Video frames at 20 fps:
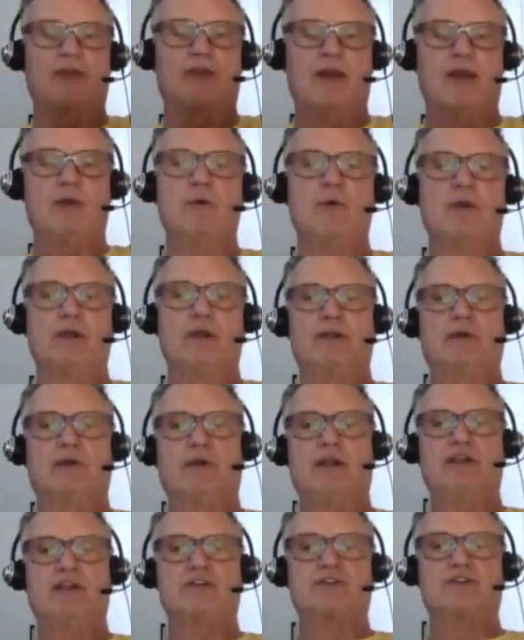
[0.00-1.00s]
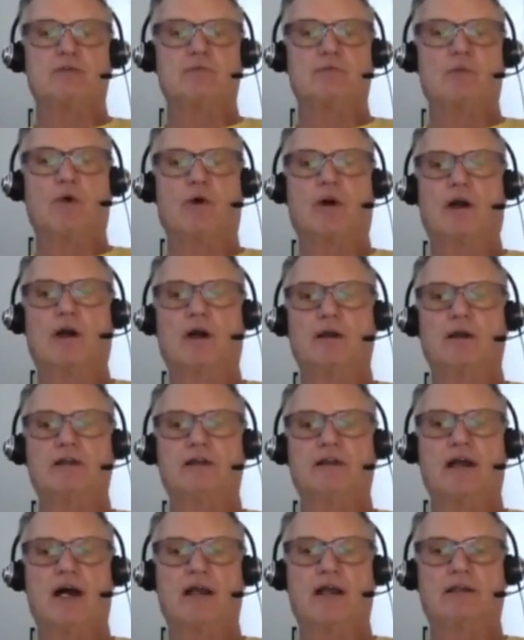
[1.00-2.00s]
they will increase to more
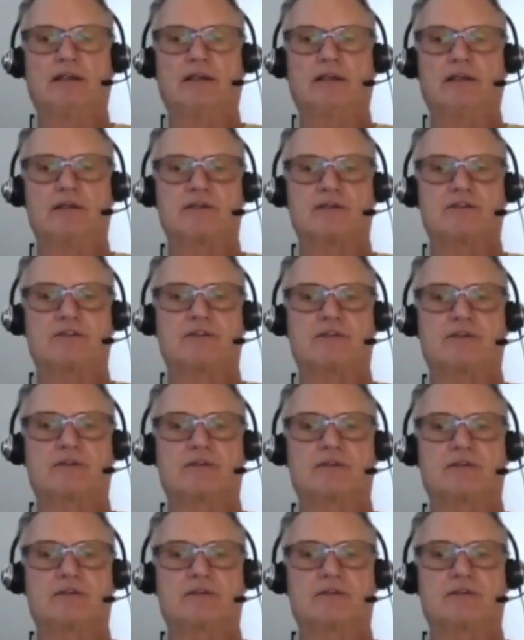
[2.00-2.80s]
ungodliness.